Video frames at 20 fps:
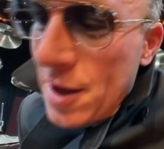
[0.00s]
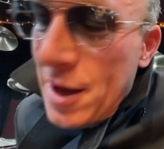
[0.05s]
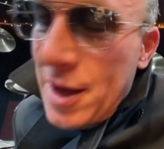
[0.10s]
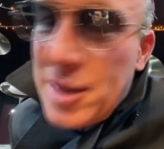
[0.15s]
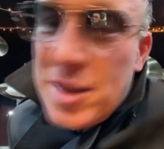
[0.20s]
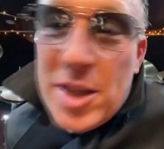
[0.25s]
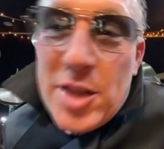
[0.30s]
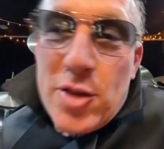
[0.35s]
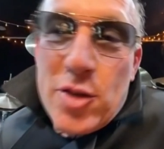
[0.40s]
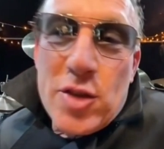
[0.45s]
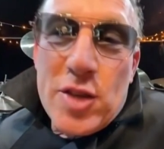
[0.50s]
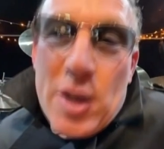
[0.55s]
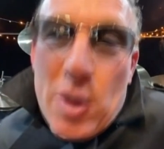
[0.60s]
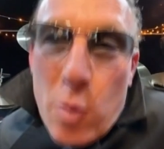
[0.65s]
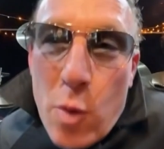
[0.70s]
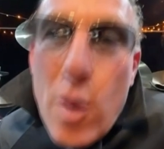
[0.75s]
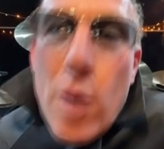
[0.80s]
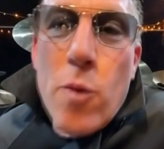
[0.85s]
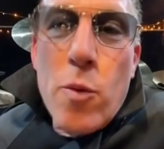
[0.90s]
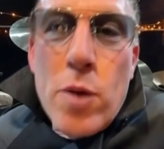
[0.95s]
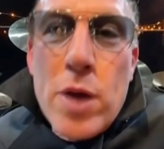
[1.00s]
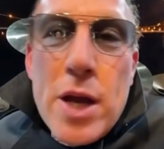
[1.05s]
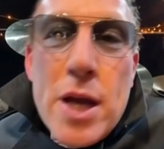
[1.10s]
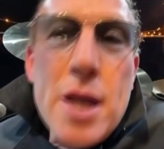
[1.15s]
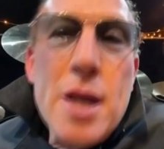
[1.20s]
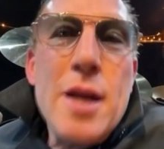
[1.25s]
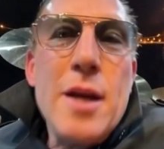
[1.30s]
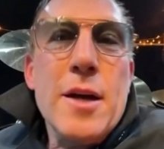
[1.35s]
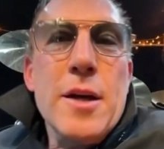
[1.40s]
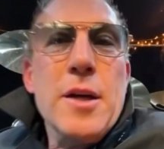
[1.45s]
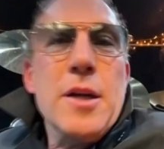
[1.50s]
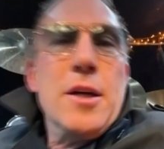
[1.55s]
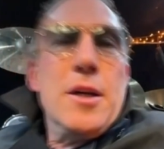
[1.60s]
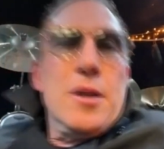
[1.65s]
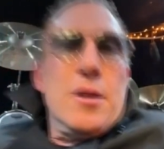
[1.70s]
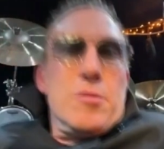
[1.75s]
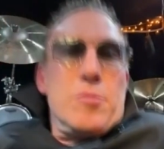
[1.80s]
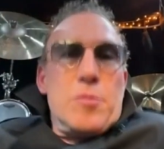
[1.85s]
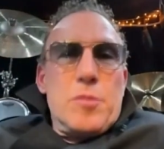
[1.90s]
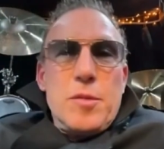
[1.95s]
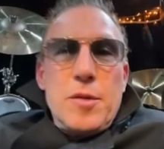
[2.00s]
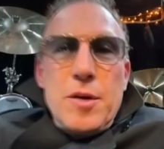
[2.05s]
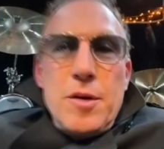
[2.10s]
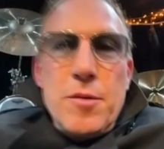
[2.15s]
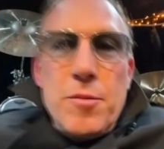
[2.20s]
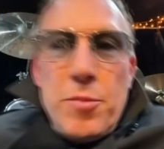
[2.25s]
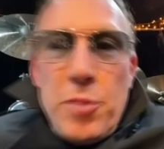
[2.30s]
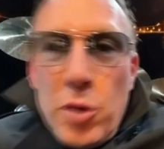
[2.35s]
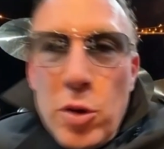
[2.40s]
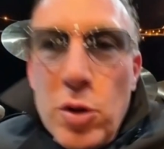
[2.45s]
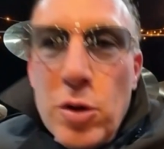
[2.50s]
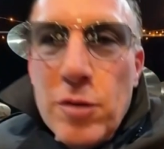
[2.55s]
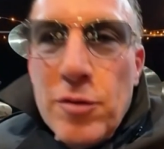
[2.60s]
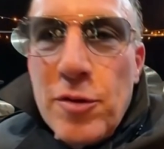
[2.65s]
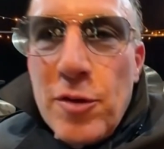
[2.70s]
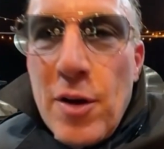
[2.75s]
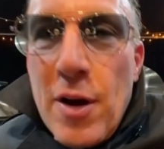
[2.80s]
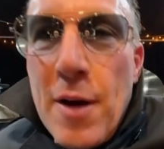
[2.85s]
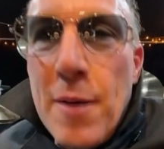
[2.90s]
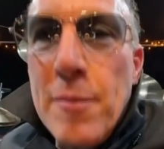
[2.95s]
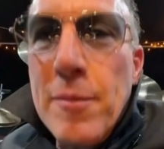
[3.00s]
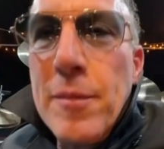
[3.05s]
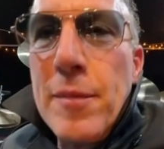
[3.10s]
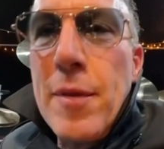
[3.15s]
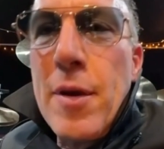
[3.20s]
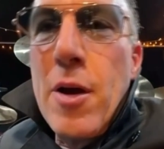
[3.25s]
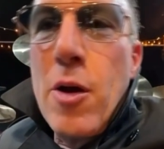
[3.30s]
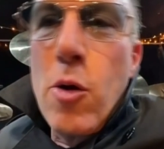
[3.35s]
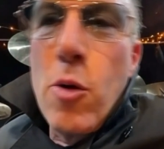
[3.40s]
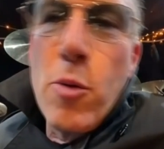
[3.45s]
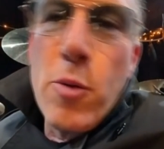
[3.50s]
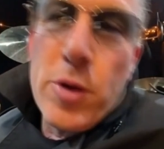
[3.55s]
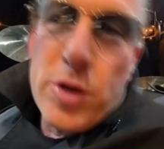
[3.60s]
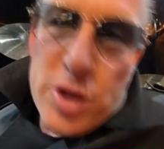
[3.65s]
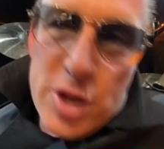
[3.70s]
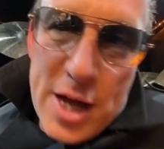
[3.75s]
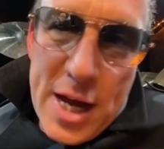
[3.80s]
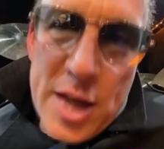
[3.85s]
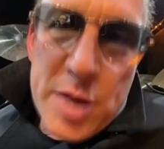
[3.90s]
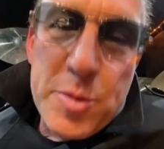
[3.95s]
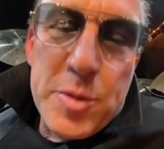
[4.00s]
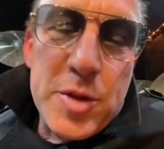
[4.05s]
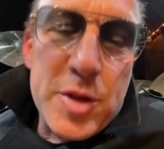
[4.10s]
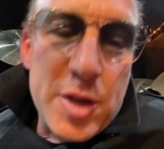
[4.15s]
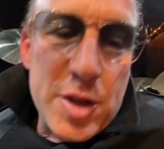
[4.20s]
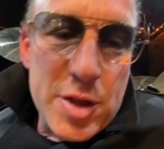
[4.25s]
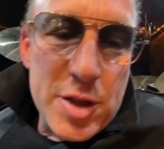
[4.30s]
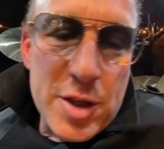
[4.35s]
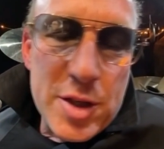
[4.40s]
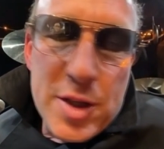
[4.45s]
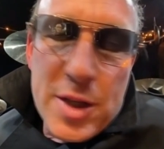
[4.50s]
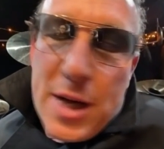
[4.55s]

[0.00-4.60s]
It's interesting what we pull from, or what jazz musicians.